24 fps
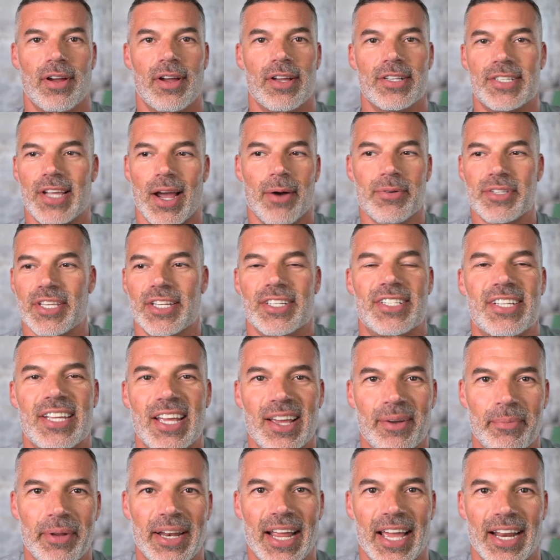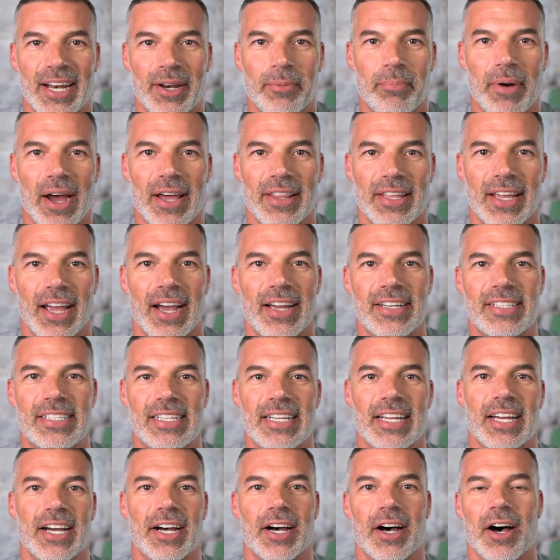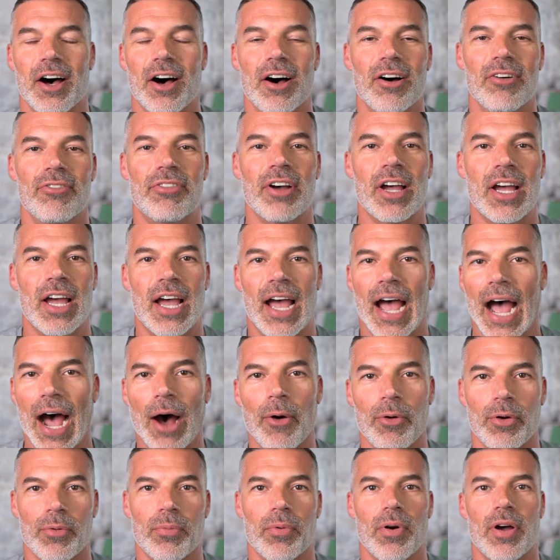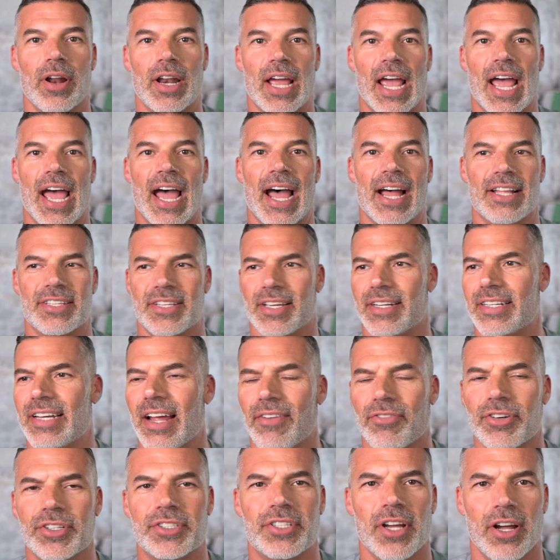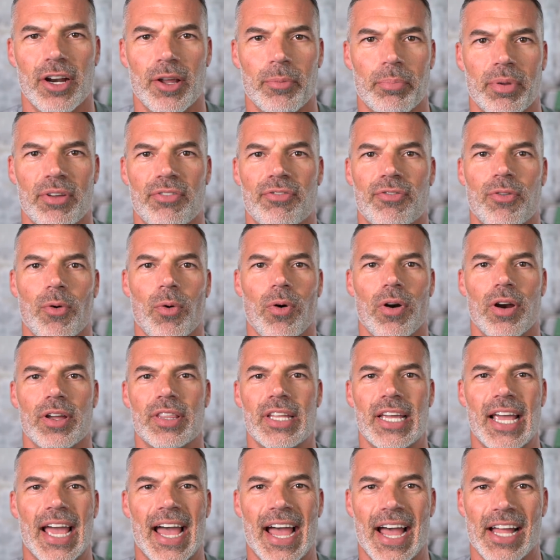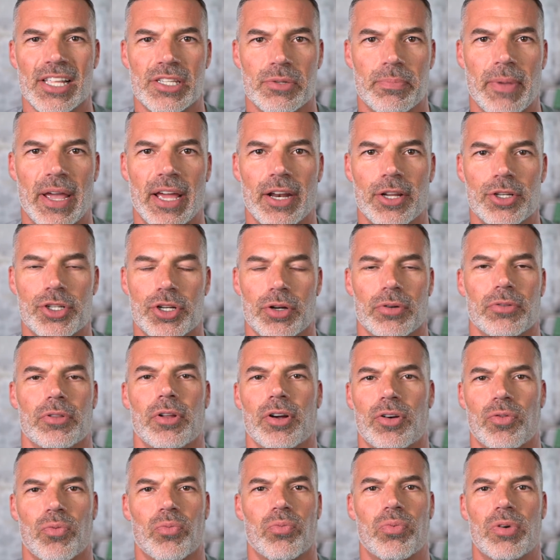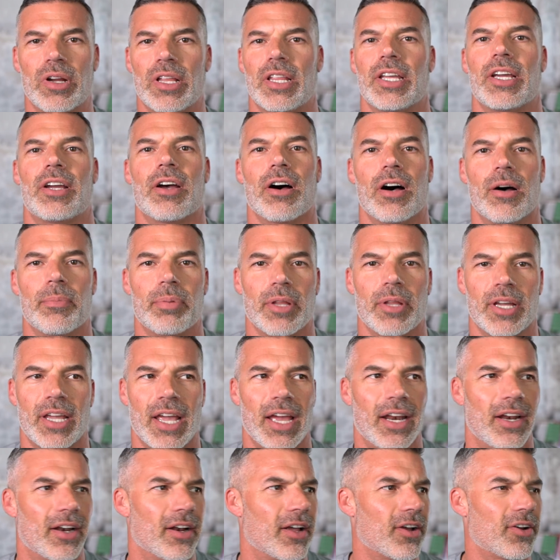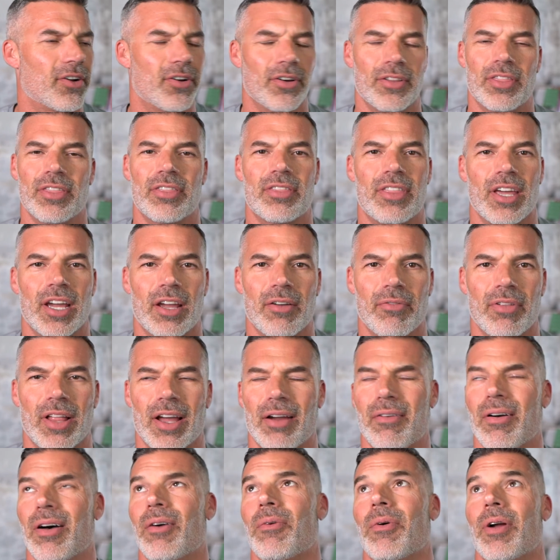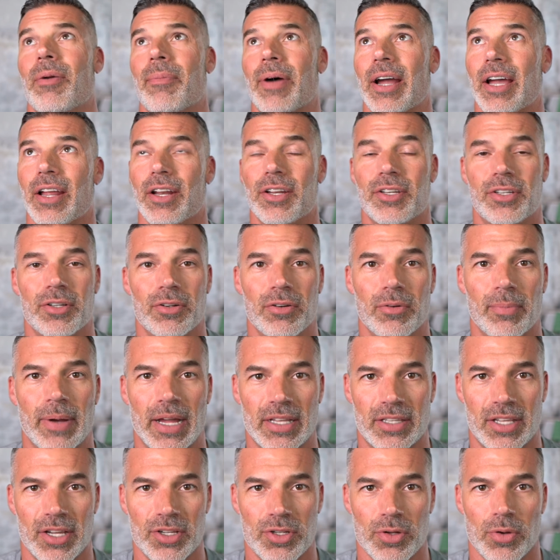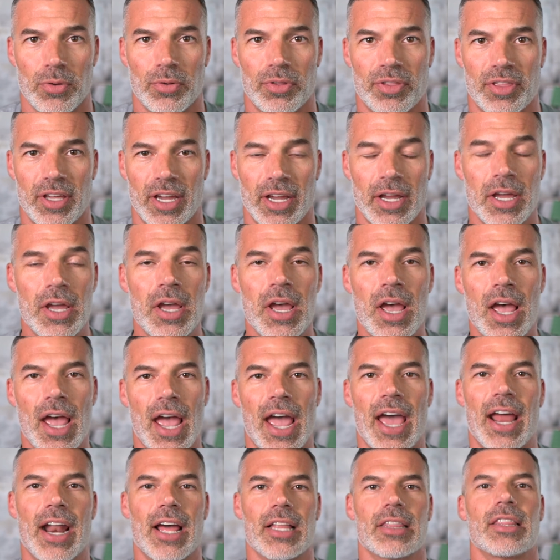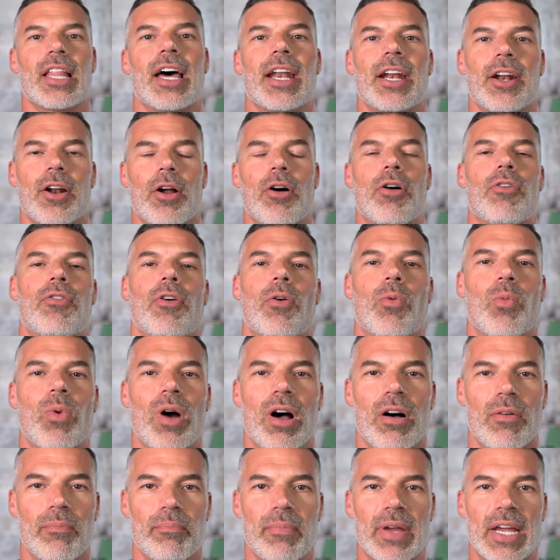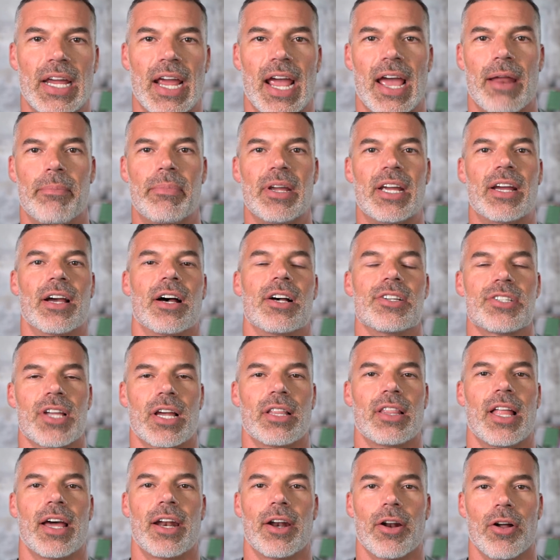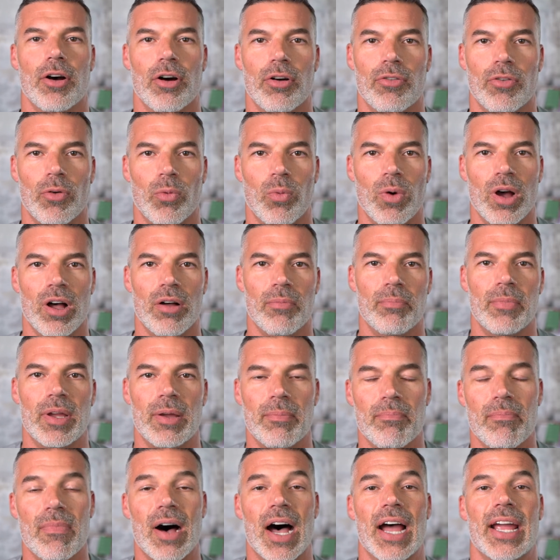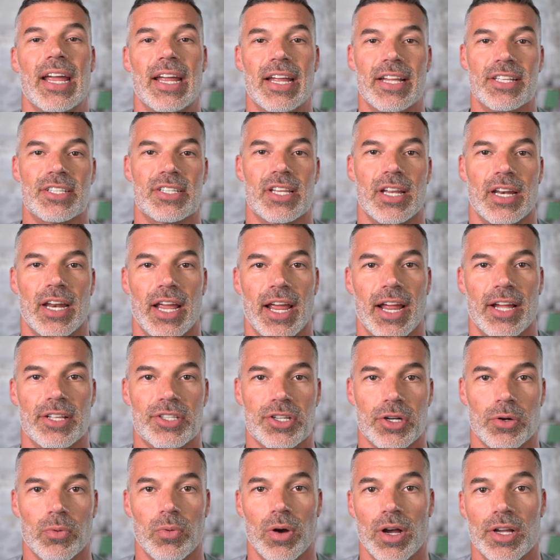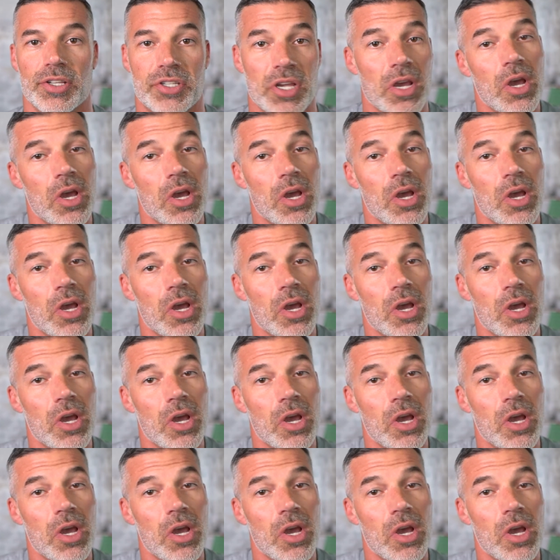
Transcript: See, I was intimidated by the idea of how to run ads. I'd never done it before, and the ads manager looked really complicated, and I couldn't think of like, oh, what am I going to do about this whole thing? And I let it overwhelm me, and because I let it overwhelm me, my instant answer was,